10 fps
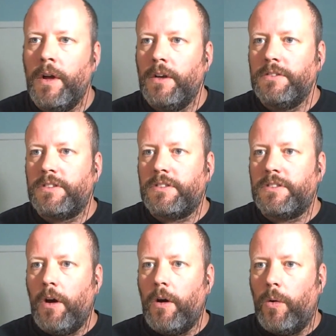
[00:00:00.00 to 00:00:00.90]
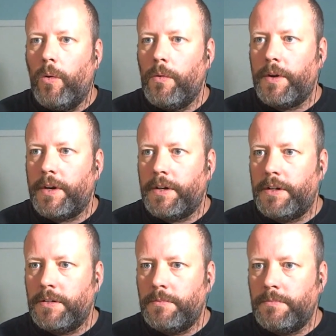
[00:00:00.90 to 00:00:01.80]
So,
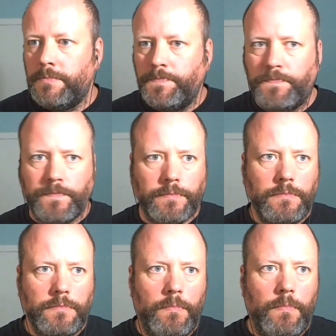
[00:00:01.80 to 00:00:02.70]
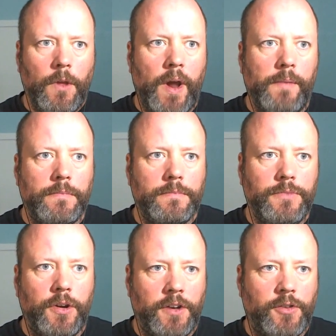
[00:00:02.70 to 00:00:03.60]
um, Right.
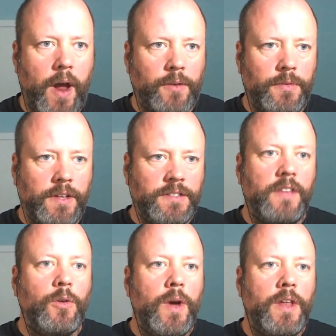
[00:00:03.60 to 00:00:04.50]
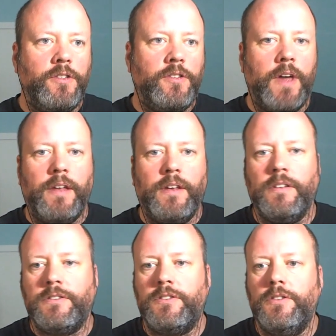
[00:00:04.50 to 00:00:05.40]
You can interact with us. And the way to do that
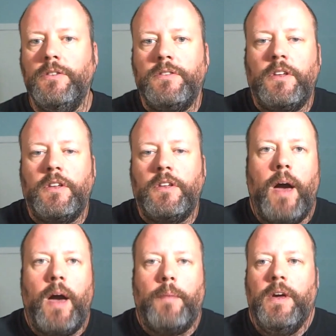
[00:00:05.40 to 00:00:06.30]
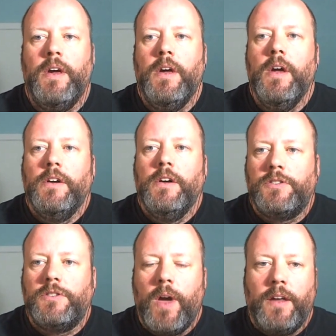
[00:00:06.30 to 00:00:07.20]
is to use the Q&A app. So just
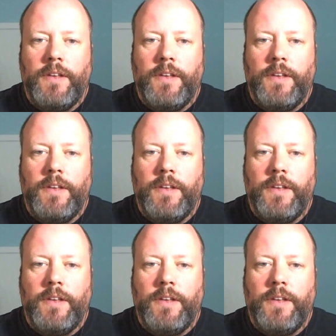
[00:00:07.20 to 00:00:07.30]
go ahead